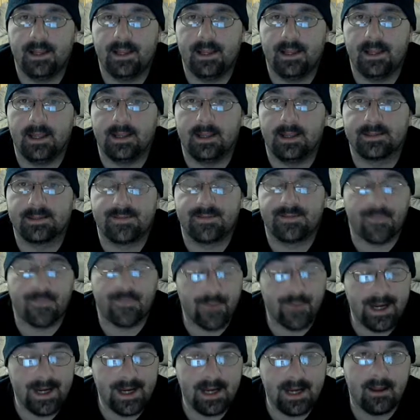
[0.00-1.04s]
it's
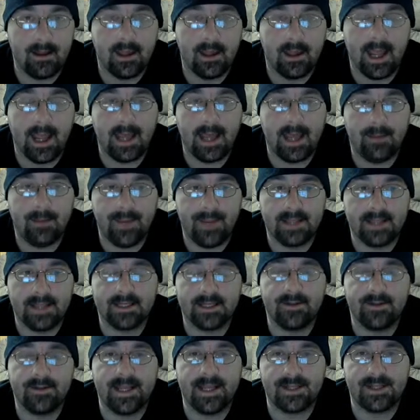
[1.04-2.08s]
free, and it
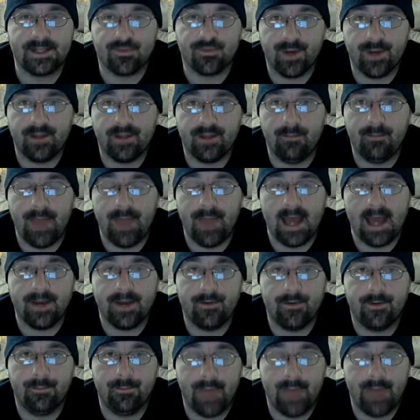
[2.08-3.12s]
basically gets rid of the
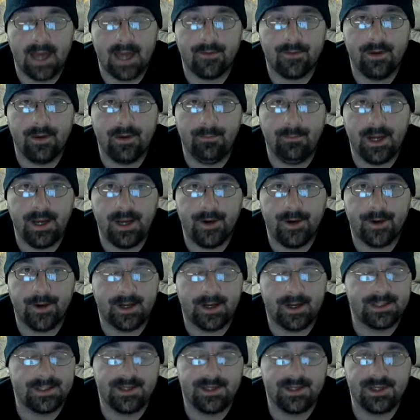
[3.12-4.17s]
battery meter
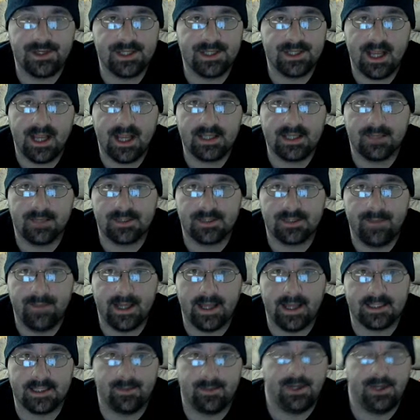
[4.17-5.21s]
because it just takes up
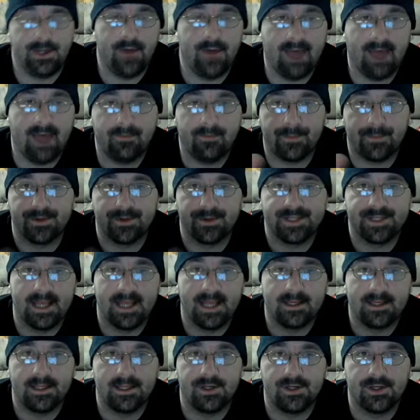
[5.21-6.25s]
space. I mean, you have a
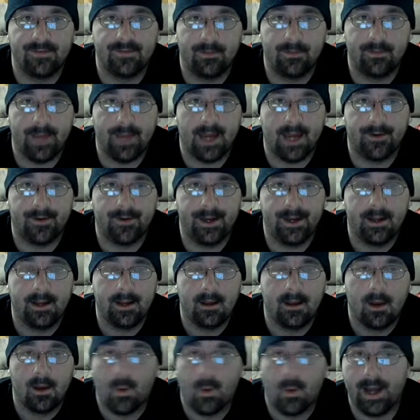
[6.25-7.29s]
percentage of your battery.
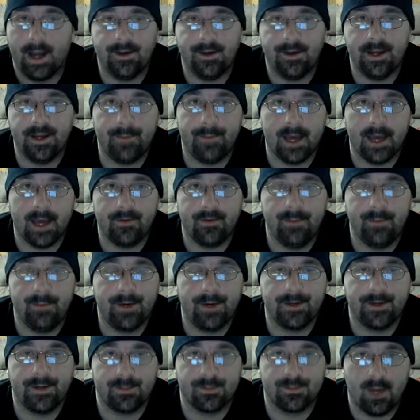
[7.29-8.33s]
Why do you need a battery
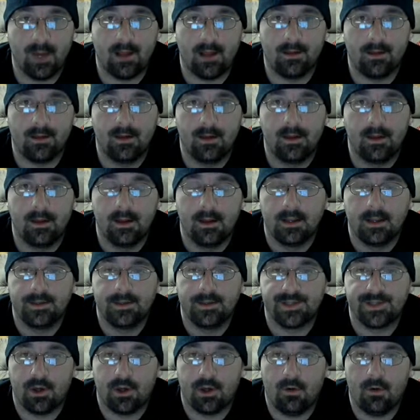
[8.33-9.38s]
meter as well?
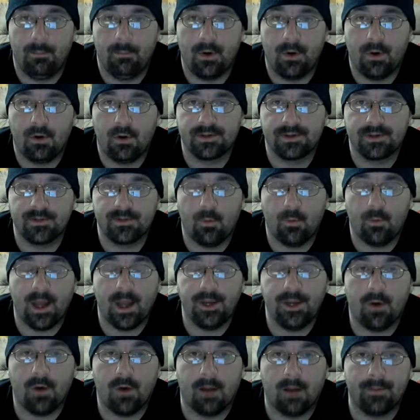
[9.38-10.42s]
So Bolt,
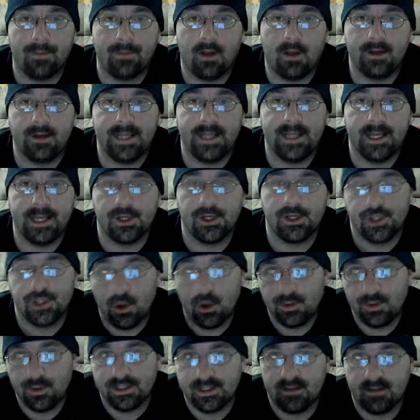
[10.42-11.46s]
when you are plugged in, it
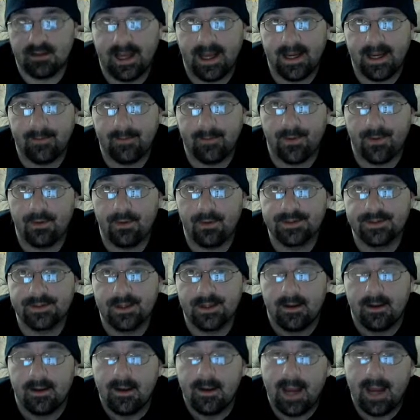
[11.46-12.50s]
shows a lightning bolt,
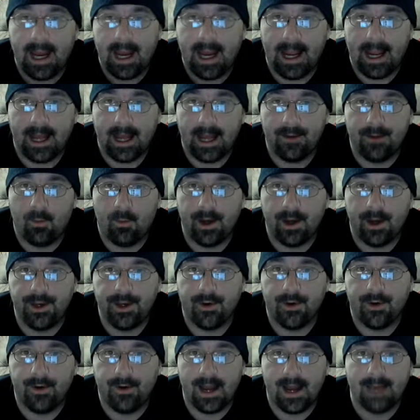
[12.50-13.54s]
and when
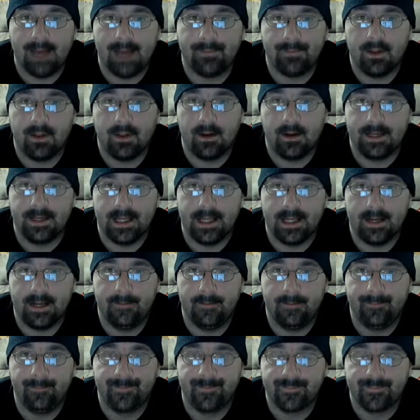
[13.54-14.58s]
you're not plugged
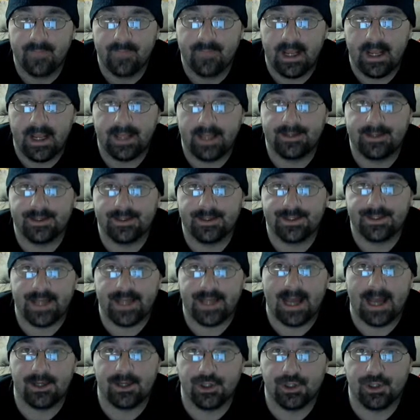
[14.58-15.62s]
in, it does
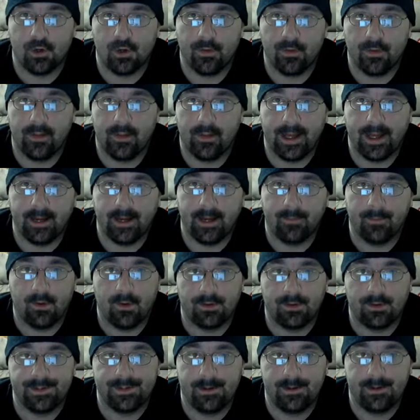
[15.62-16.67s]
not show a lightning
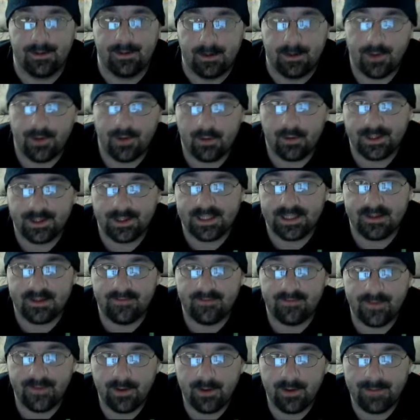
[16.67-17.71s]
bolt. Notice at
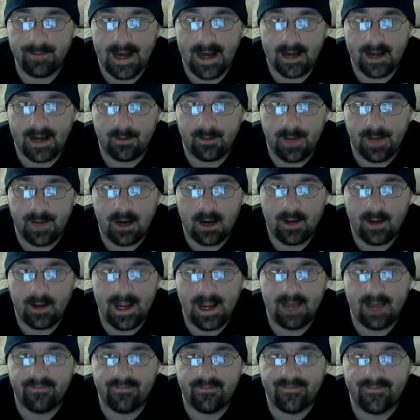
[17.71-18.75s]
the very bottom how I
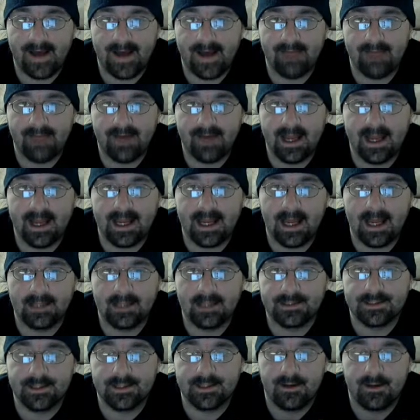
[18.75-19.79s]
have 5
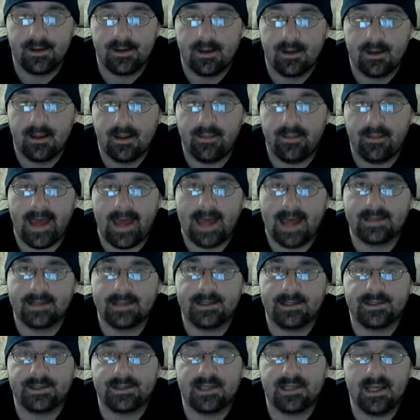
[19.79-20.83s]
icons.
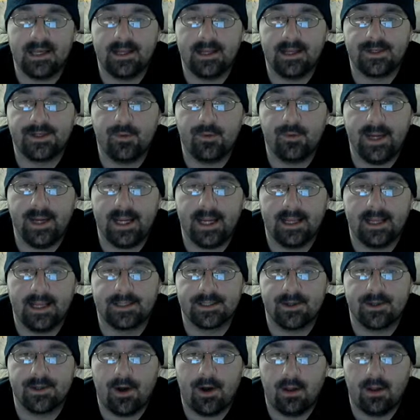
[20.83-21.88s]
That Cydia tweak
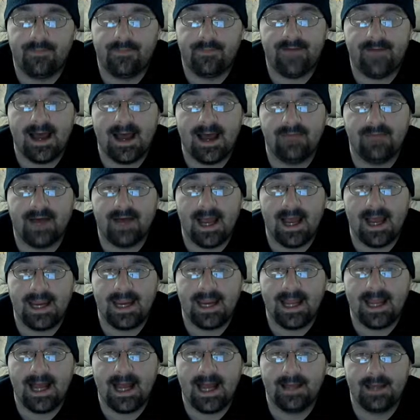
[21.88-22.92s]
is called
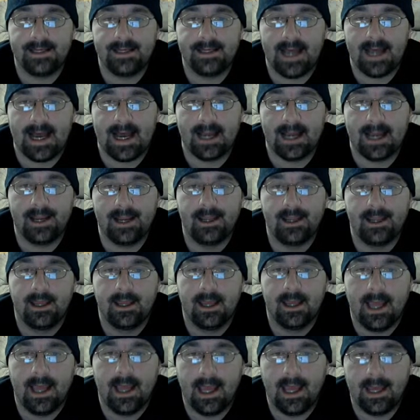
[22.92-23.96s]
5-Icon Dock,
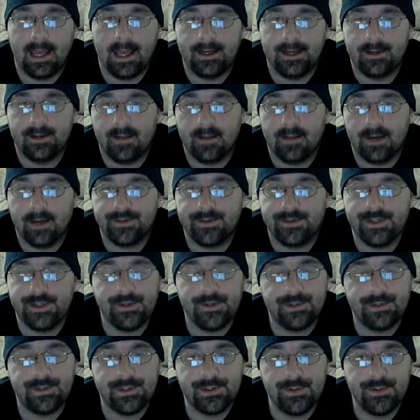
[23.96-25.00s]
and it allows
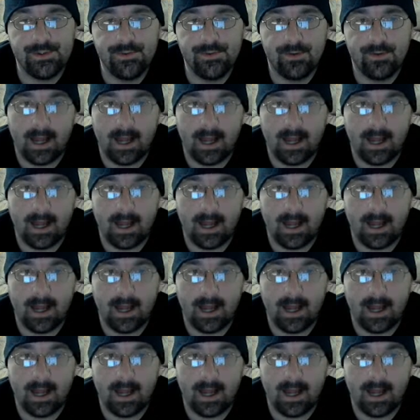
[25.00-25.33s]
you to